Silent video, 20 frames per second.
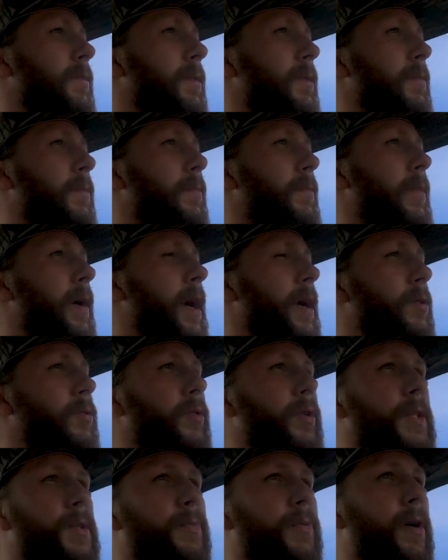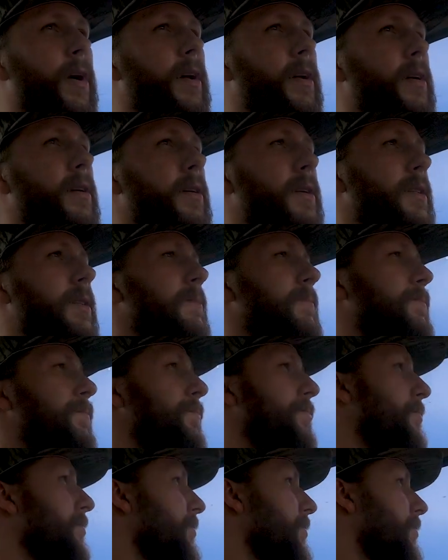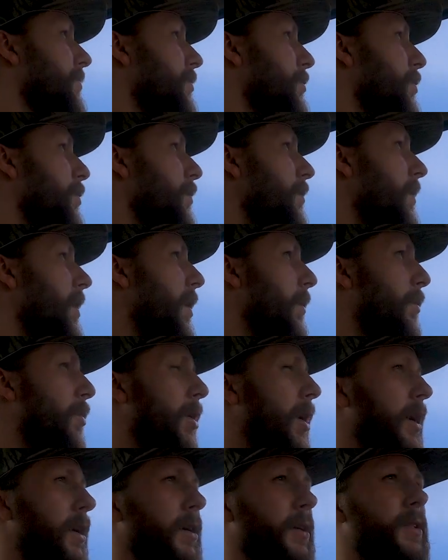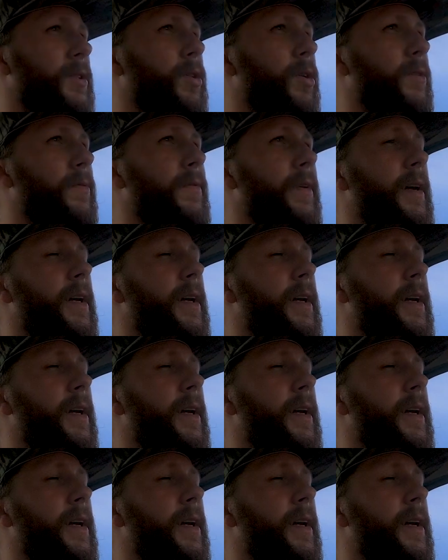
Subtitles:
of the Backwoods products. Probably going to start